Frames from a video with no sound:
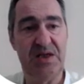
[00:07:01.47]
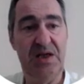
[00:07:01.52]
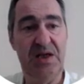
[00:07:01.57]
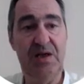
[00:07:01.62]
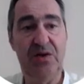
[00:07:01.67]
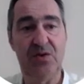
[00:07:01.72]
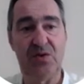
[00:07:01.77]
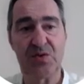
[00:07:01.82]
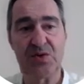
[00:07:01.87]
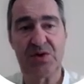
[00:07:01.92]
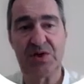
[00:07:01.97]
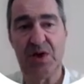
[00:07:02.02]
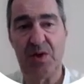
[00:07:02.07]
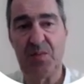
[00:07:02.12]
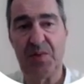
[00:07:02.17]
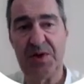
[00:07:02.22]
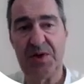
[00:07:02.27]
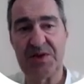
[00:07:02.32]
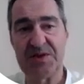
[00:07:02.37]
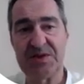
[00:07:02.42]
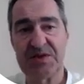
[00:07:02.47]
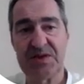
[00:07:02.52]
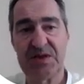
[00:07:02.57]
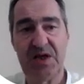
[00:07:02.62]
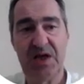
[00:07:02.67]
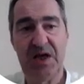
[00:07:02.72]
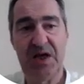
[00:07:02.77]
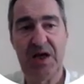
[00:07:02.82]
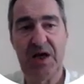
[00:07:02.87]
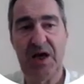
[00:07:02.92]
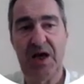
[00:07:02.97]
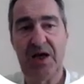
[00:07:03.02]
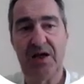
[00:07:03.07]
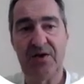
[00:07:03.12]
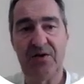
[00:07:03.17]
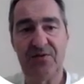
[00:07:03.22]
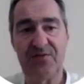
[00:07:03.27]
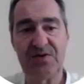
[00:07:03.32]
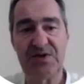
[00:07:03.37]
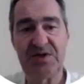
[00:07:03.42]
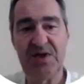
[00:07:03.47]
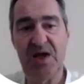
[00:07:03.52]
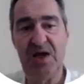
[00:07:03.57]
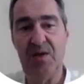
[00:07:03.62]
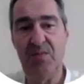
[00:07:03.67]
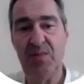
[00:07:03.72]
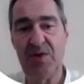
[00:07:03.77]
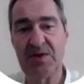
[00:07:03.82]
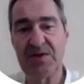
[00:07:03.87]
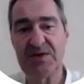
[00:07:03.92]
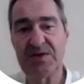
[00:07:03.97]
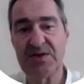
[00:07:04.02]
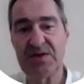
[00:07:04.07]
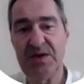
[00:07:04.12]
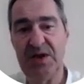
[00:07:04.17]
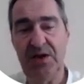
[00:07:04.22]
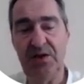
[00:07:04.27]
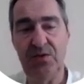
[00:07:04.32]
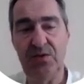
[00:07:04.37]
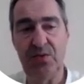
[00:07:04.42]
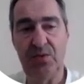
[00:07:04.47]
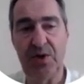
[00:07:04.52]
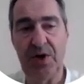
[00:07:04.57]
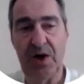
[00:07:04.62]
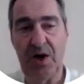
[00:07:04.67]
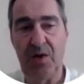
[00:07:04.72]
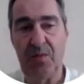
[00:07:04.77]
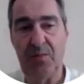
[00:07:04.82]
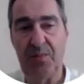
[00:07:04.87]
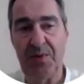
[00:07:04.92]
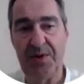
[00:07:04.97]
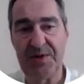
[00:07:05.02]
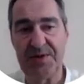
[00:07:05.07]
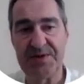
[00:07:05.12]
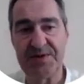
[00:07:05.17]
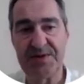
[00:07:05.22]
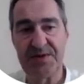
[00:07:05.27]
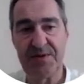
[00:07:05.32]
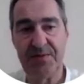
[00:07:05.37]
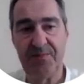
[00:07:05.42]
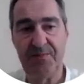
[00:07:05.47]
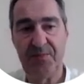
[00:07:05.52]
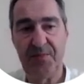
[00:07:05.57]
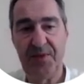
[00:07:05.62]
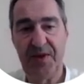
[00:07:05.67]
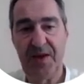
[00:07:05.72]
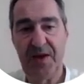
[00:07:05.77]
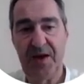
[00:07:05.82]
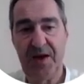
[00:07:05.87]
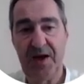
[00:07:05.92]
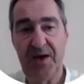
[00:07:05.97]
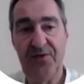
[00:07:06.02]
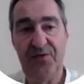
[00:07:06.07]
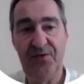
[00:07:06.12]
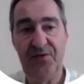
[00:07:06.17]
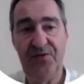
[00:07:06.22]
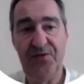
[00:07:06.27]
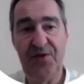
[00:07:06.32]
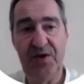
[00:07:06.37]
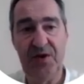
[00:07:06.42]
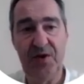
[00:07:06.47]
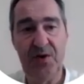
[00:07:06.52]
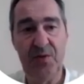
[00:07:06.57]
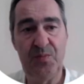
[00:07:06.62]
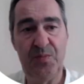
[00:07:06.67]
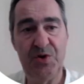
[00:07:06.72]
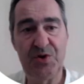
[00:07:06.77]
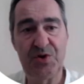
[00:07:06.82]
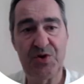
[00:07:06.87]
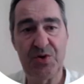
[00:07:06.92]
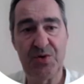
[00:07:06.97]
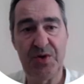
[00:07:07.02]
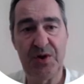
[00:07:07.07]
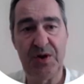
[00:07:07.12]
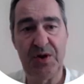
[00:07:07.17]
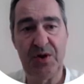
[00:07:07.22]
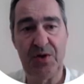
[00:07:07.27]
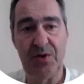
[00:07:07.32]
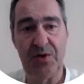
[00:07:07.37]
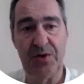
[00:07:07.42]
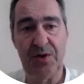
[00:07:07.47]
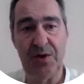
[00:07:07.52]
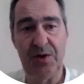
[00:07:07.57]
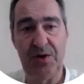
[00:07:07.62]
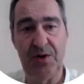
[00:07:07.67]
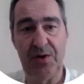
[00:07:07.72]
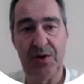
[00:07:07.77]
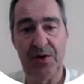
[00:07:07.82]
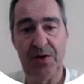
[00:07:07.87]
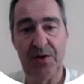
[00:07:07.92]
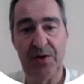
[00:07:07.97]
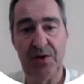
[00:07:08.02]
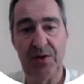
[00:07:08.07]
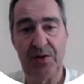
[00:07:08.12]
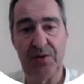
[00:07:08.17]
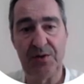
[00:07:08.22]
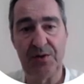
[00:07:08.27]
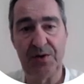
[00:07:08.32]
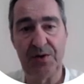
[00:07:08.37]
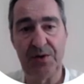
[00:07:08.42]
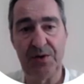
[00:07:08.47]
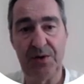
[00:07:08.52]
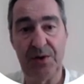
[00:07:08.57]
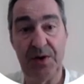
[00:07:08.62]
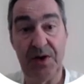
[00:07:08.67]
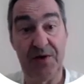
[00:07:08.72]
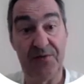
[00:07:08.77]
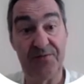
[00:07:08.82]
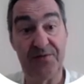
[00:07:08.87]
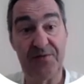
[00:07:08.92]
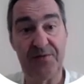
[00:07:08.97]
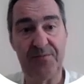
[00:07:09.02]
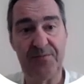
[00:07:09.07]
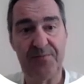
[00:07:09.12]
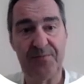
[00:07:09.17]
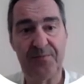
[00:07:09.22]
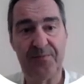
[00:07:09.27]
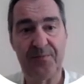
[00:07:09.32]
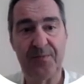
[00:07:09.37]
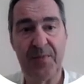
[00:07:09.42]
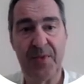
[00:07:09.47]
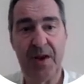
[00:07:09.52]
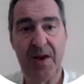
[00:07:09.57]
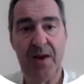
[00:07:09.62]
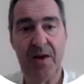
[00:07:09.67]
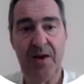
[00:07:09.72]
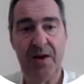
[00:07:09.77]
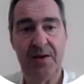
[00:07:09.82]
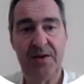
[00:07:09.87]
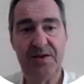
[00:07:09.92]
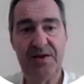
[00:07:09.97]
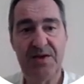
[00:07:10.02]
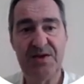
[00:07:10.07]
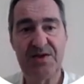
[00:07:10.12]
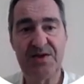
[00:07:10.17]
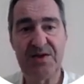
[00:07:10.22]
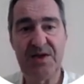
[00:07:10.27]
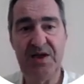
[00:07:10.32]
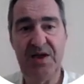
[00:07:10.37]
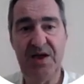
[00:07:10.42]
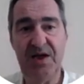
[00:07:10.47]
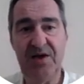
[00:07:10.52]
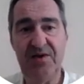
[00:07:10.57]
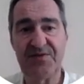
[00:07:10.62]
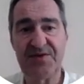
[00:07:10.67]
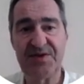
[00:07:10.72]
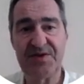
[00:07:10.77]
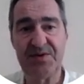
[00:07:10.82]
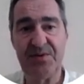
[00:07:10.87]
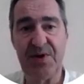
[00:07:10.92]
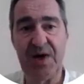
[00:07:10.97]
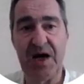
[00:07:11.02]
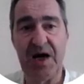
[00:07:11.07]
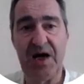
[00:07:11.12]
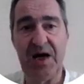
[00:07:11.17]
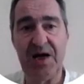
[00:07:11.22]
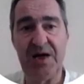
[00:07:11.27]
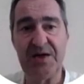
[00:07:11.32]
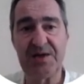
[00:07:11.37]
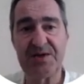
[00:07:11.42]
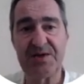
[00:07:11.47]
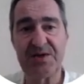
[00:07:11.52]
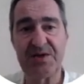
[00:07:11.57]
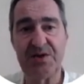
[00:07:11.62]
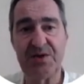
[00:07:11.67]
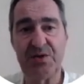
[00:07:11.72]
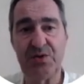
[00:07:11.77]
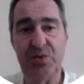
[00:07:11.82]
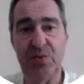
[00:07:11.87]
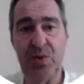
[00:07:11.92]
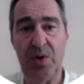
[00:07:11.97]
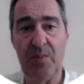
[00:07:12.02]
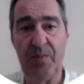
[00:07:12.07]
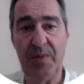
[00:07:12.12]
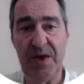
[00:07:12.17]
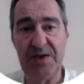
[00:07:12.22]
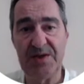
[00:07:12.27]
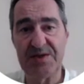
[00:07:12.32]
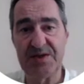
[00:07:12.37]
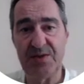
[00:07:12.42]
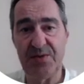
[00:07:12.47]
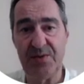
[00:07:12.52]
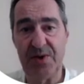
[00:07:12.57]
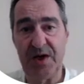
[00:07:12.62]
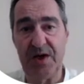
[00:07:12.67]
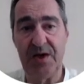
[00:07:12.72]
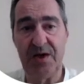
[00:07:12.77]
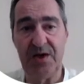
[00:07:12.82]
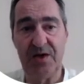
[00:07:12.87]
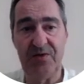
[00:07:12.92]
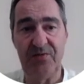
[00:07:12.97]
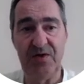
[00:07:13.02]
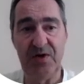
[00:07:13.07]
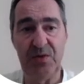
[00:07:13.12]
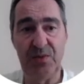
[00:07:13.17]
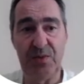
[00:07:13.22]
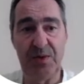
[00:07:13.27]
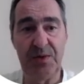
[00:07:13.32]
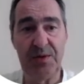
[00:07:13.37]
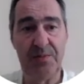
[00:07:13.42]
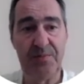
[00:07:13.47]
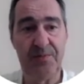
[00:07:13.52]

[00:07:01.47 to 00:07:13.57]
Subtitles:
into sepals and of stamens into carpels, as you see in the picture on the left. This gives rise to a male sterile individual.